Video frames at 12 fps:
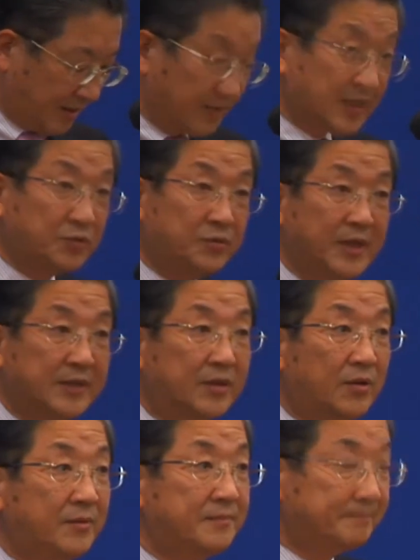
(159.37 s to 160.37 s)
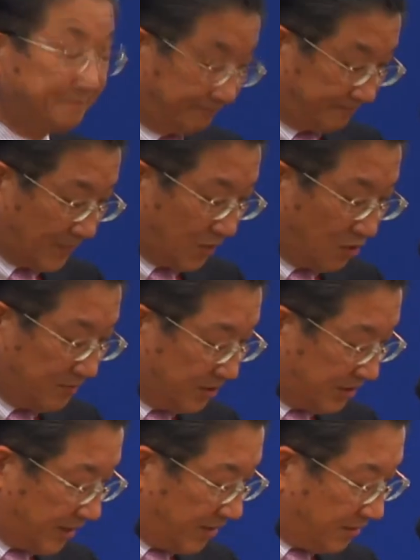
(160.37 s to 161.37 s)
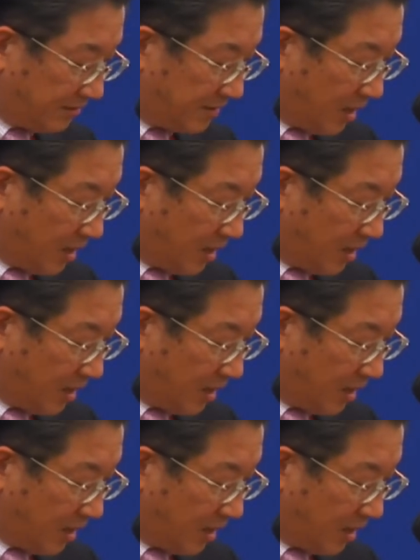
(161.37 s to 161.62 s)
just 2 years ago, almost zero,